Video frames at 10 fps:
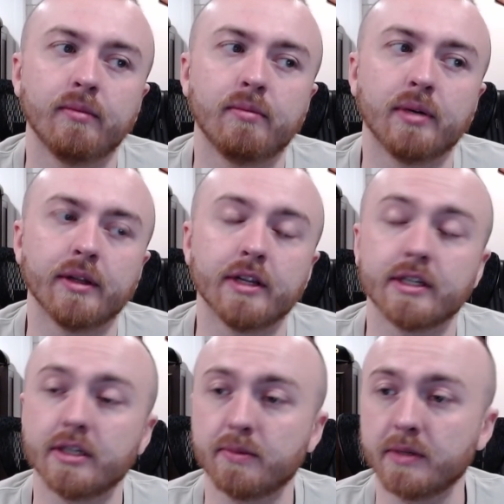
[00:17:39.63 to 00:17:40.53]
But this
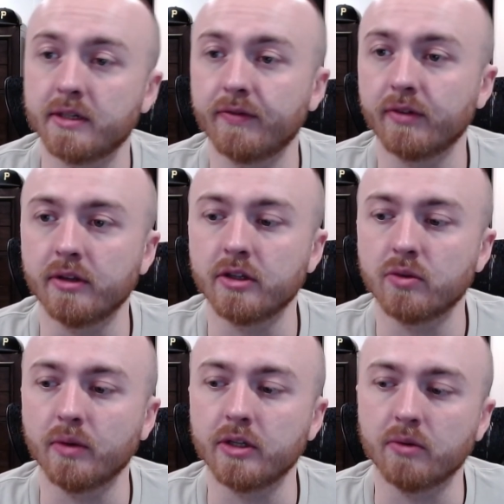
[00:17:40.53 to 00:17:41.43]
is specifically the
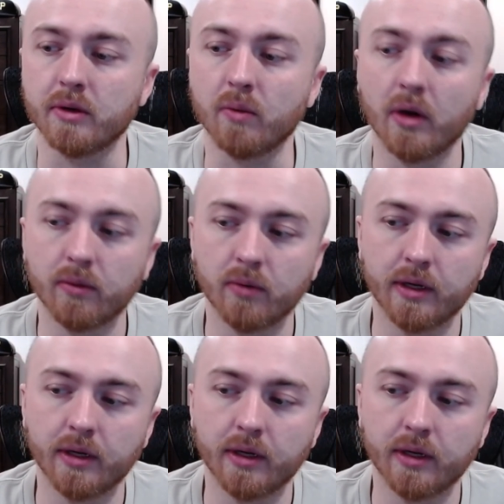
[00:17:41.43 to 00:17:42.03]
2021 one.